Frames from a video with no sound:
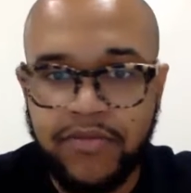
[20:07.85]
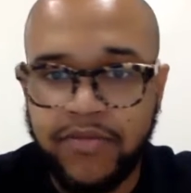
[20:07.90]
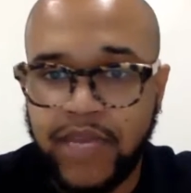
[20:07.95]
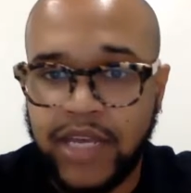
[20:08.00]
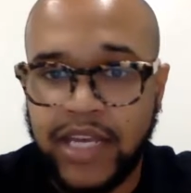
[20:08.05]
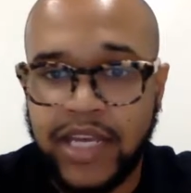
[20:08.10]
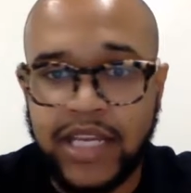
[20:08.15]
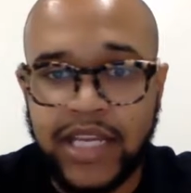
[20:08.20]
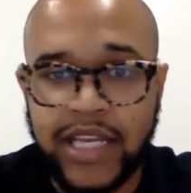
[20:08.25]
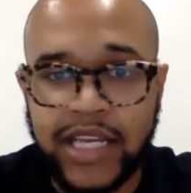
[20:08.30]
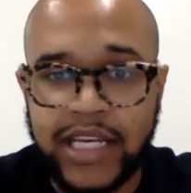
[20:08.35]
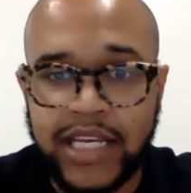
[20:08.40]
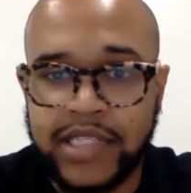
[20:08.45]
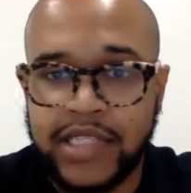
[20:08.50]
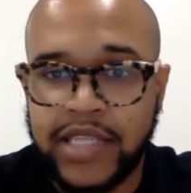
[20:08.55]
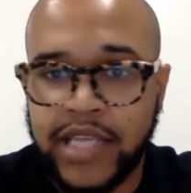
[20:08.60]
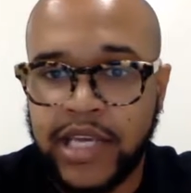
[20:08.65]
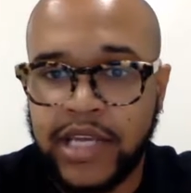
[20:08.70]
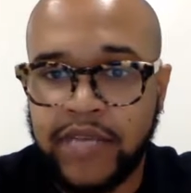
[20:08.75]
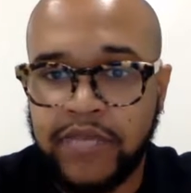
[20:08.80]
again, like I
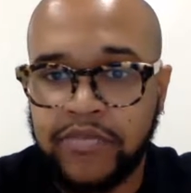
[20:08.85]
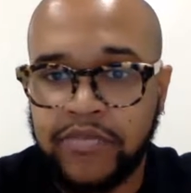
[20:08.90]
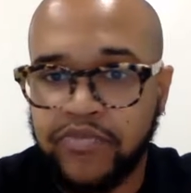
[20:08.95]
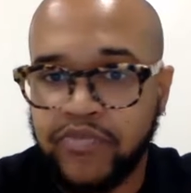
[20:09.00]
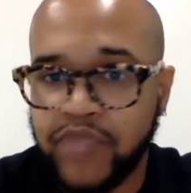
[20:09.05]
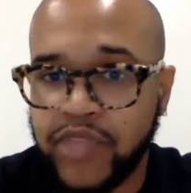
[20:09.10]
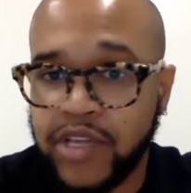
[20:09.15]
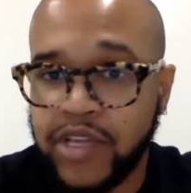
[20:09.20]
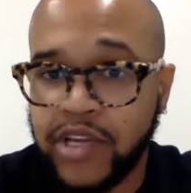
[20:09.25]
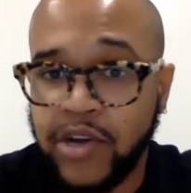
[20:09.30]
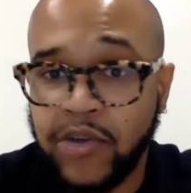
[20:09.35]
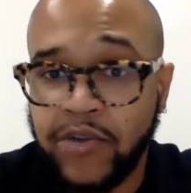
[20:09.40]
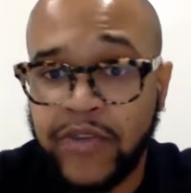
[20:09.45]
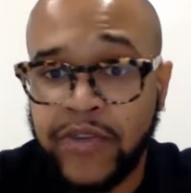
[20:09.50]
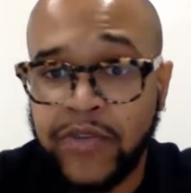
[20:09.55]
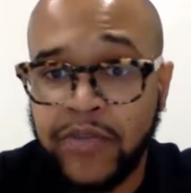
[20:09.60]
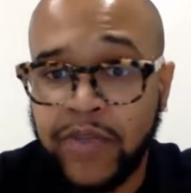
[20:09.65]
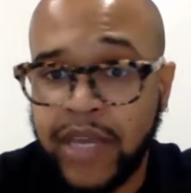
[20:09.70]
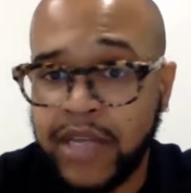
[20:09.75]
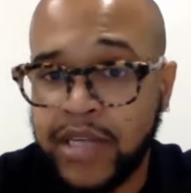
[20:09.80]
said, the
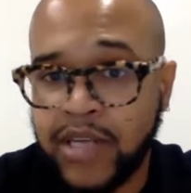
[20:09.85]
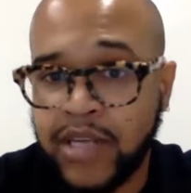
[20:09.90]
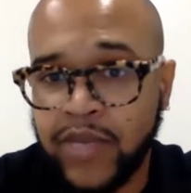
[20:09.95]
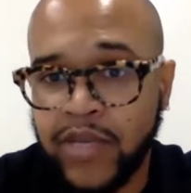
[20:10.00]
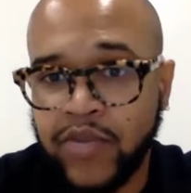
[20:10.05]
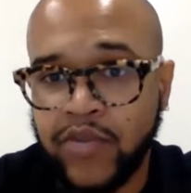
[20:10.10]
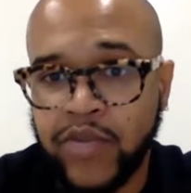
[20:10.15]
COVID pandemic